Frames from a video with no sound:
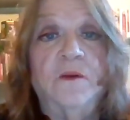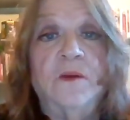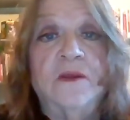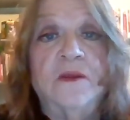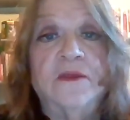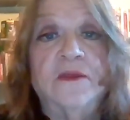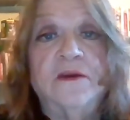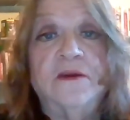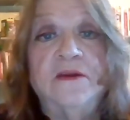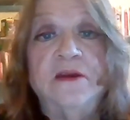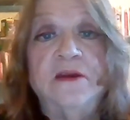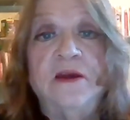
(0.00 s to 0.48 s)
and
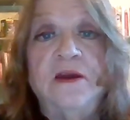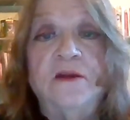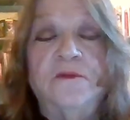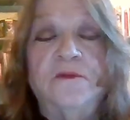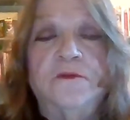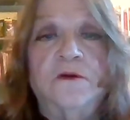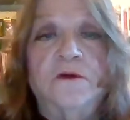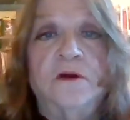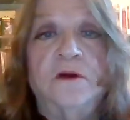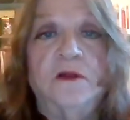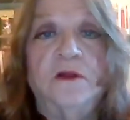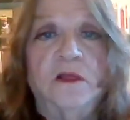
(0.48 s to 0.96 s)
the need
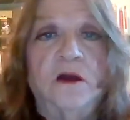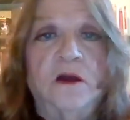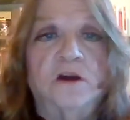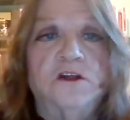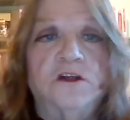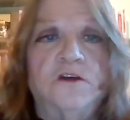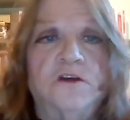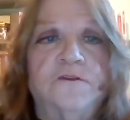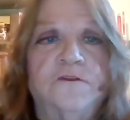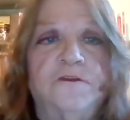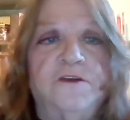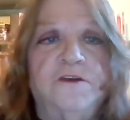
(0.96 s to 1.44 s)
for a
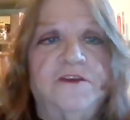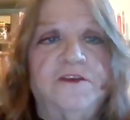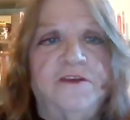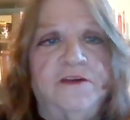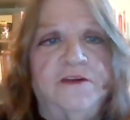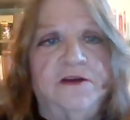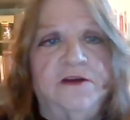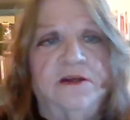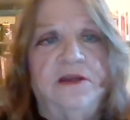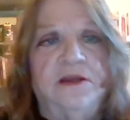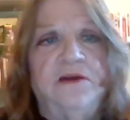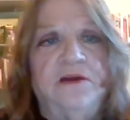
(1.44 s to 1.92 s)
larger
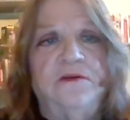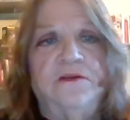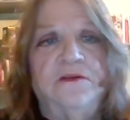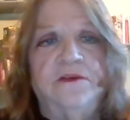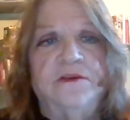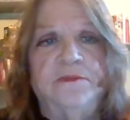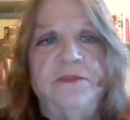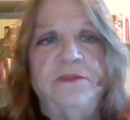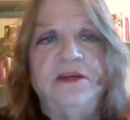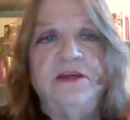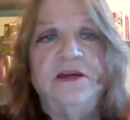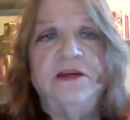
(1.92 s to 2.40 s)
facility was
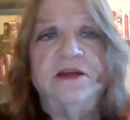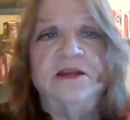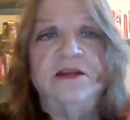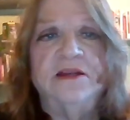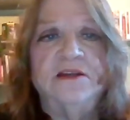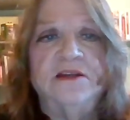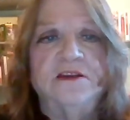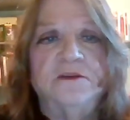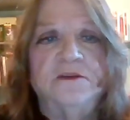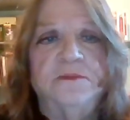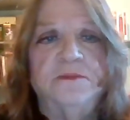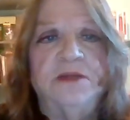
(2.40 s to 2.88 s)

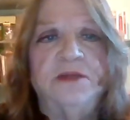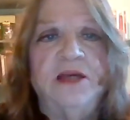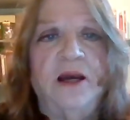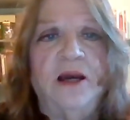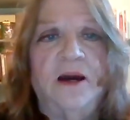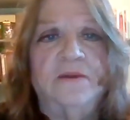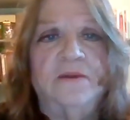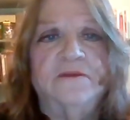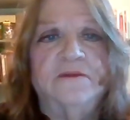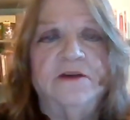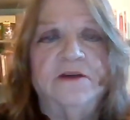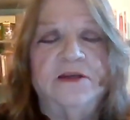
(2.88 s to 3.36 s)
beginning to be
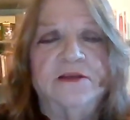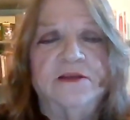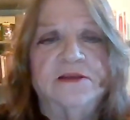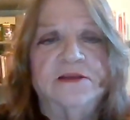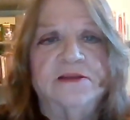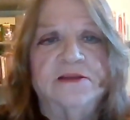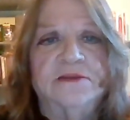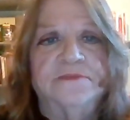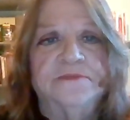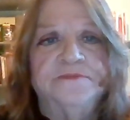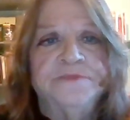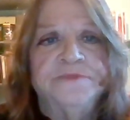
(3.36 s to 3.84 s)
obvious.